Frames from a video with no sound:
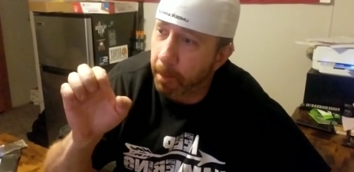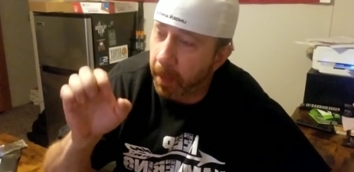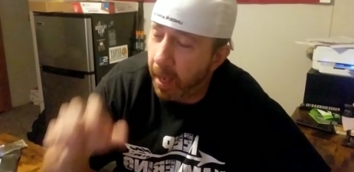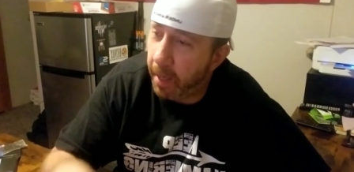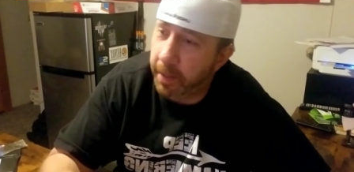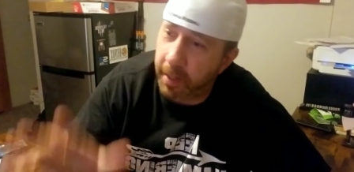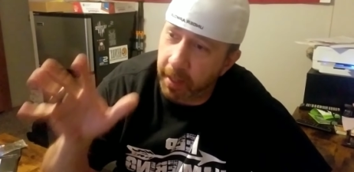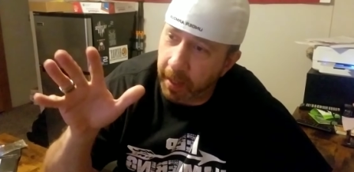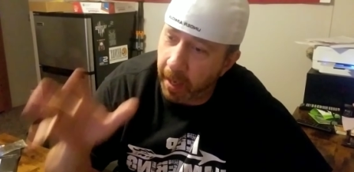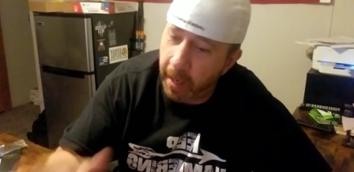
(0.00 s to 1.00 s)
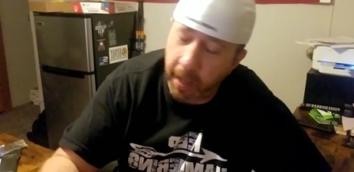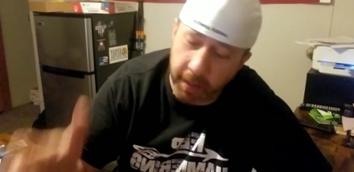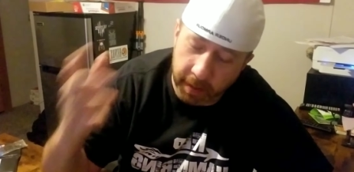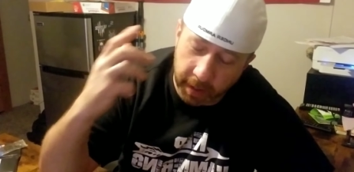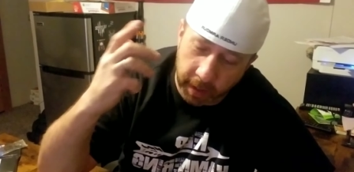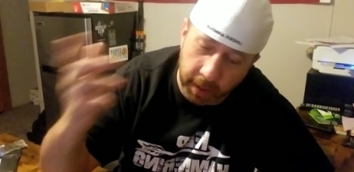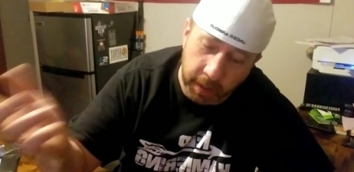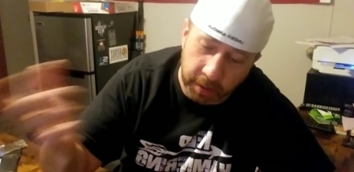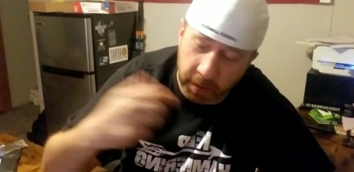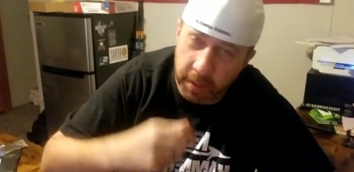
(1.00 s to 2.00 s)
editing and
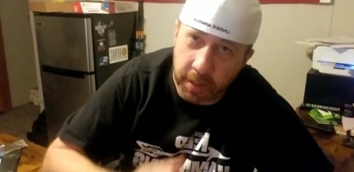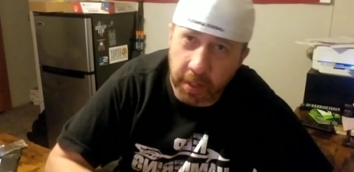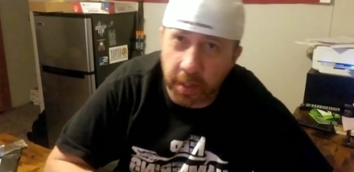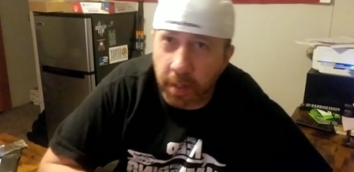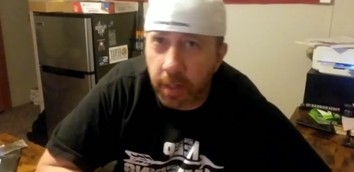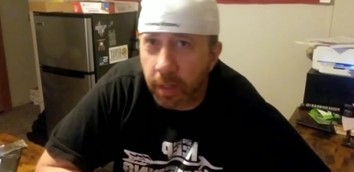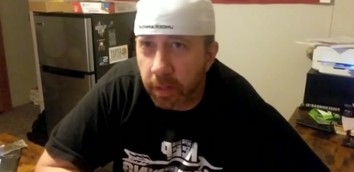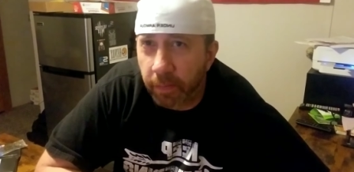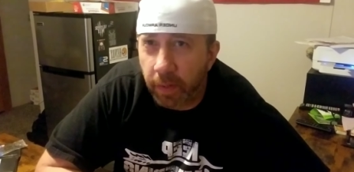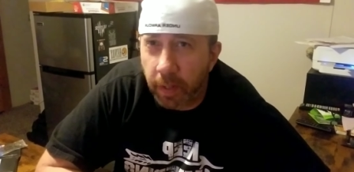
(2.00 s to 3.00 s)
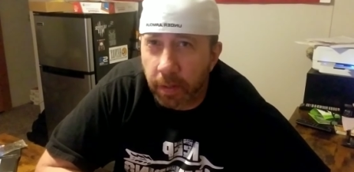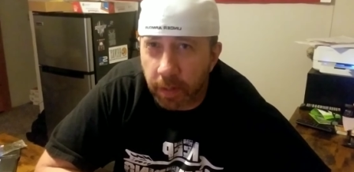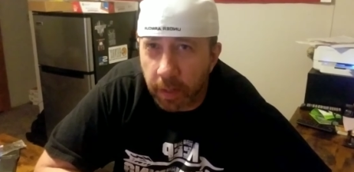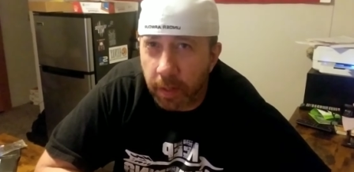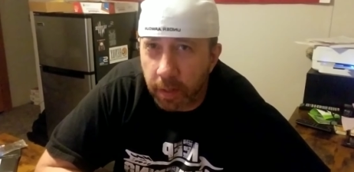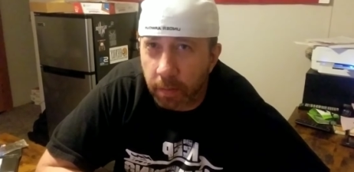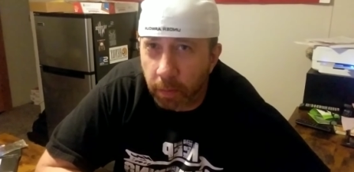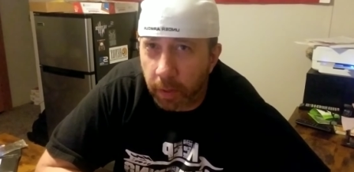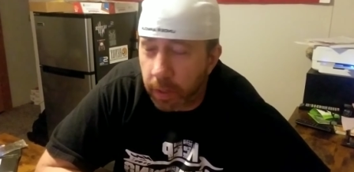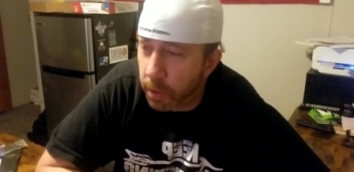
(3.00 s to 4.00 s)
transitions in his videos. It's
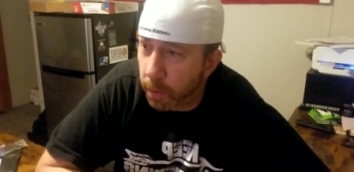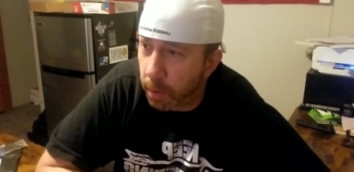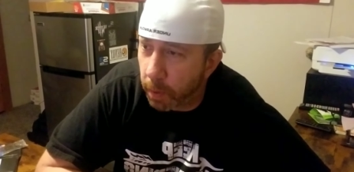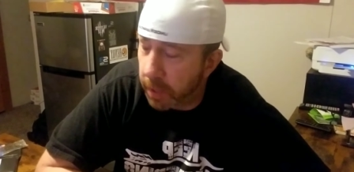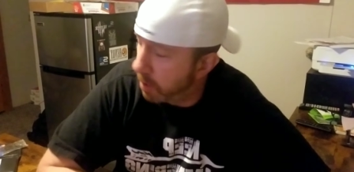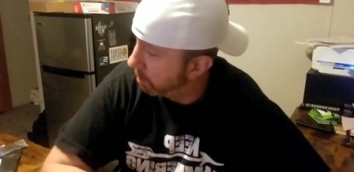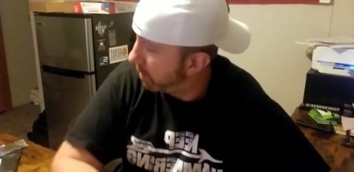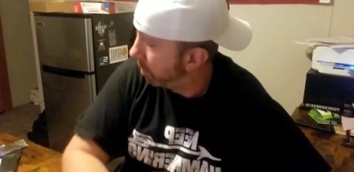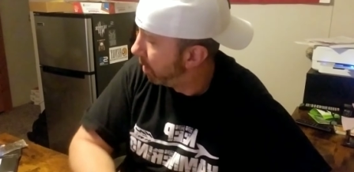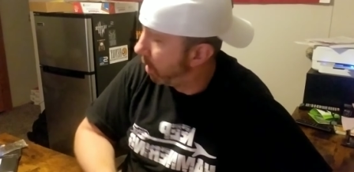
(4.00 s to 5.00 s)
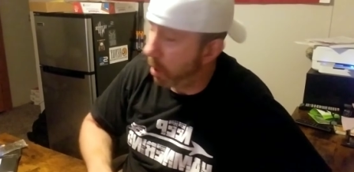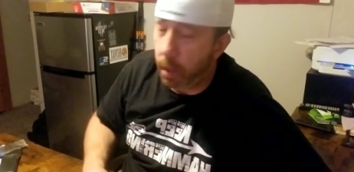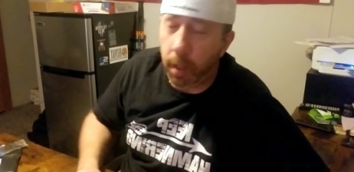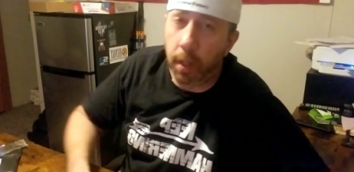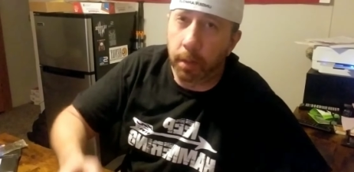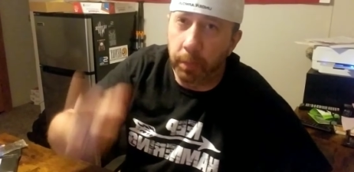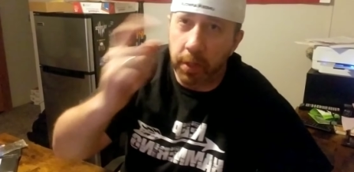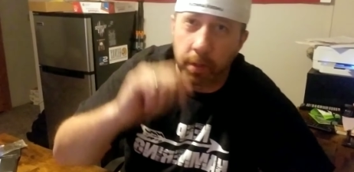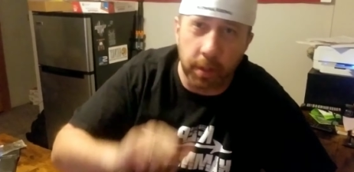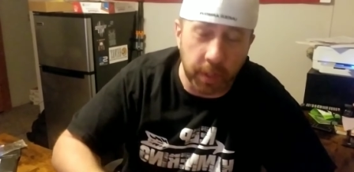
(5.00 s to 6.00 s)
really a joy to watch him. So be
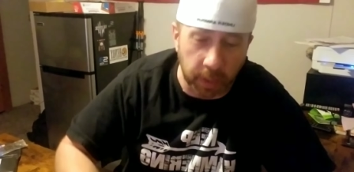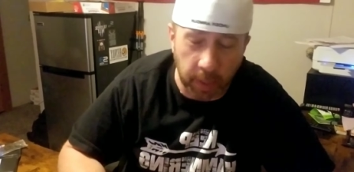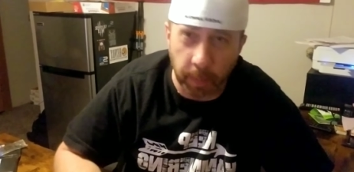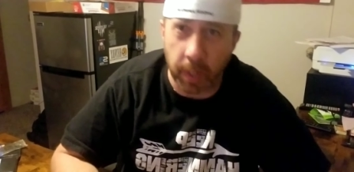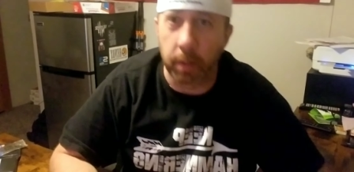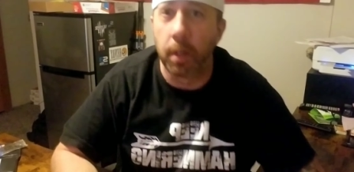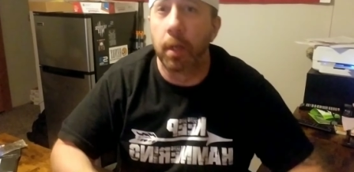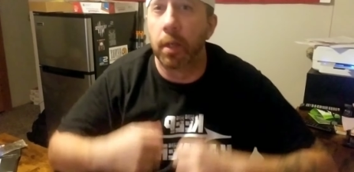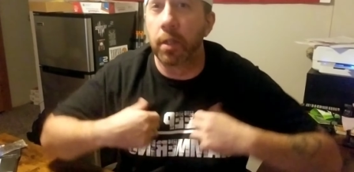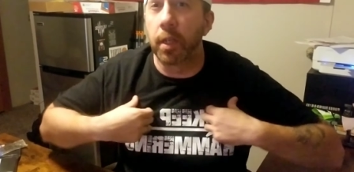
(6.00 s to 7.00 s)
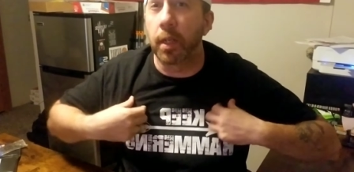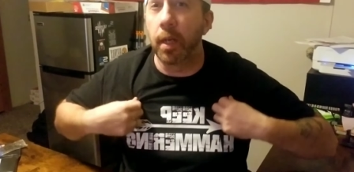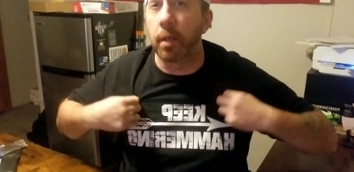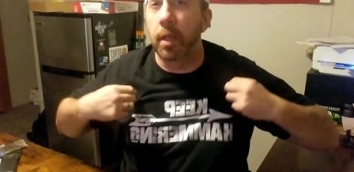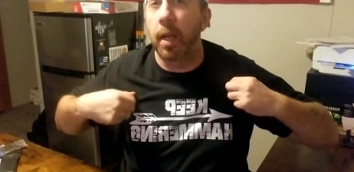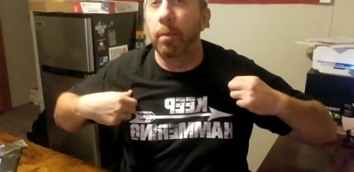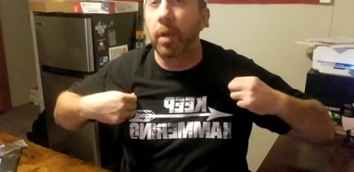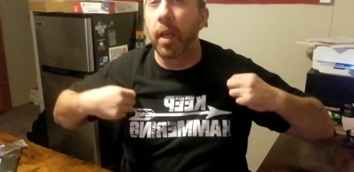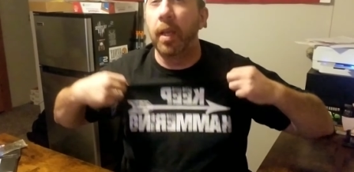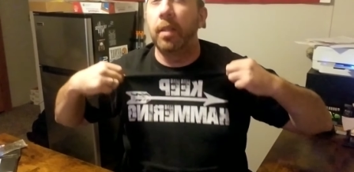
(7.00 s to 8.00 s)
sure to check him out. Check out Cameron
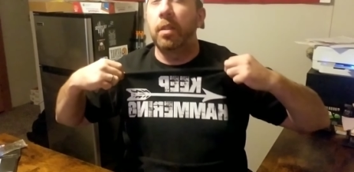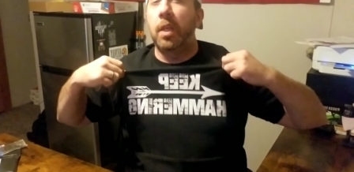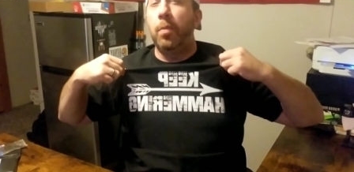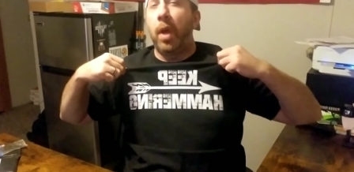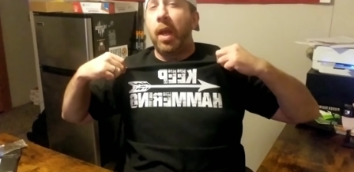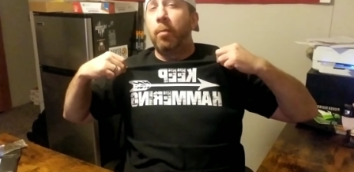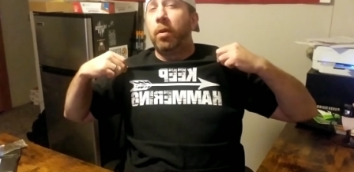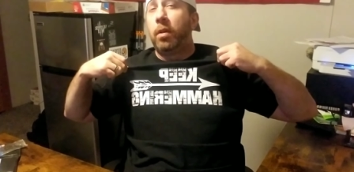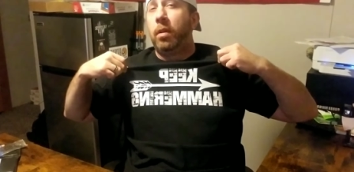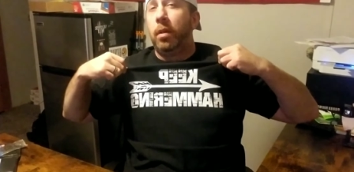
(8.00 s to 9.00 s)
Haynes, Keep Hammering,